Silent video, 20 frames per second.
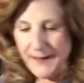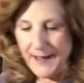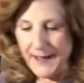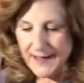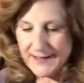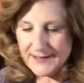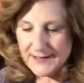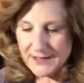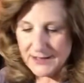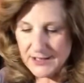
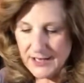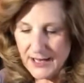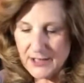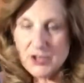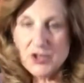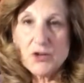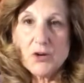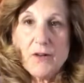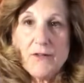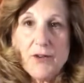has the
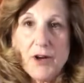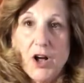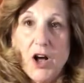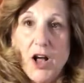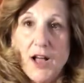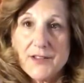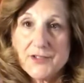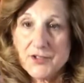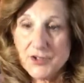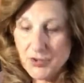texture of a
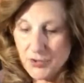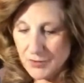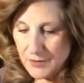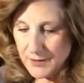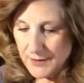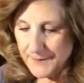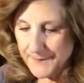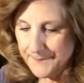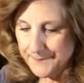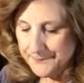custard.
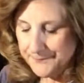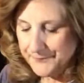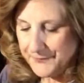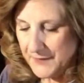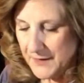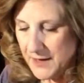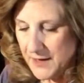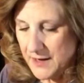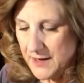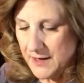
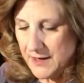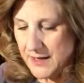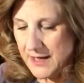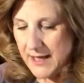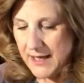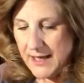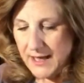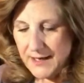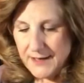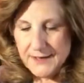
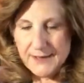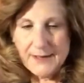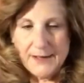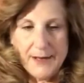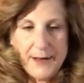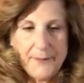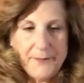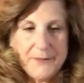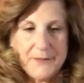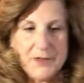And
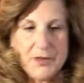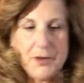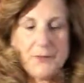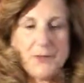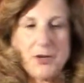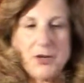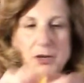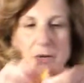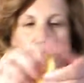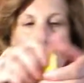so I'm
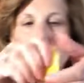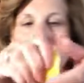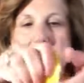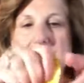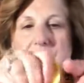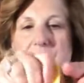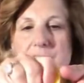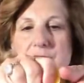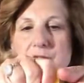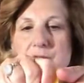going to go
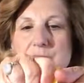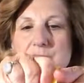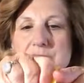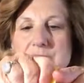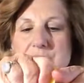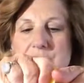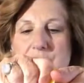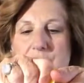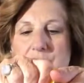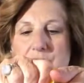ahead and squeeze
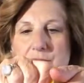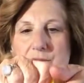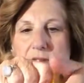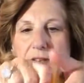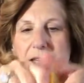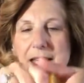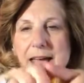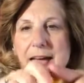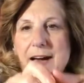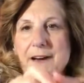in the juice
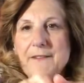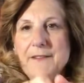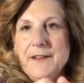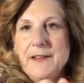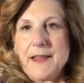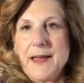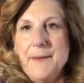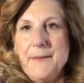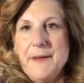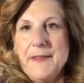of half a
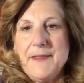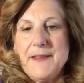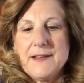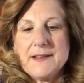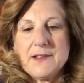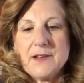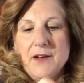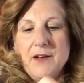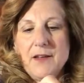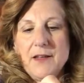lemon.
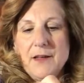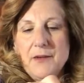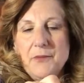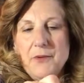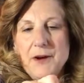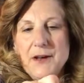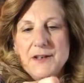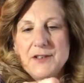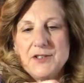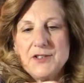That's all I
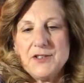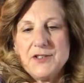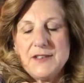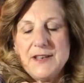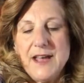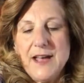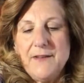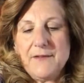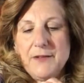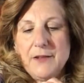want, is just
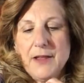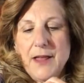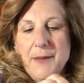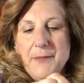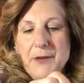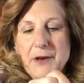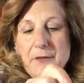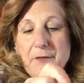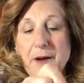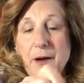half a
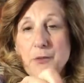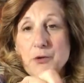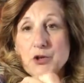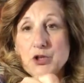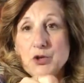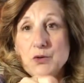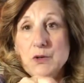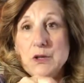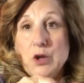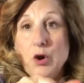lemon. If I were
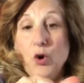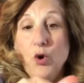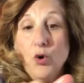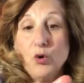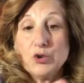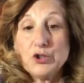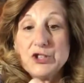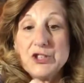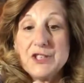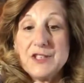doing the
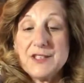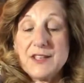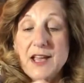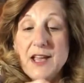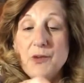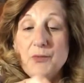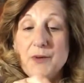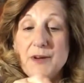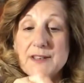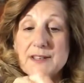whole
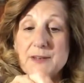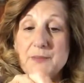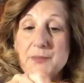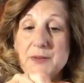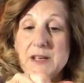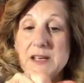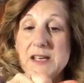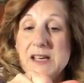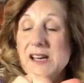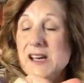cheesecake
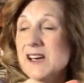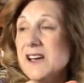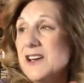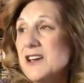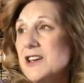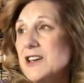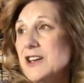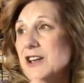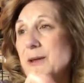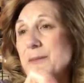recipe,
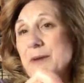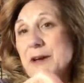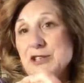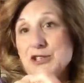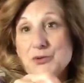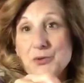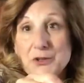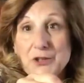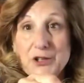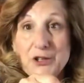I might
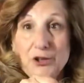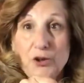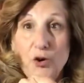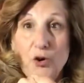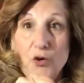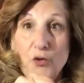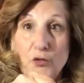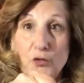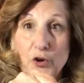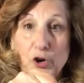do a little
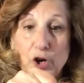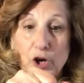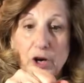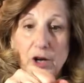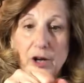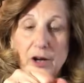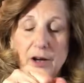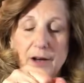over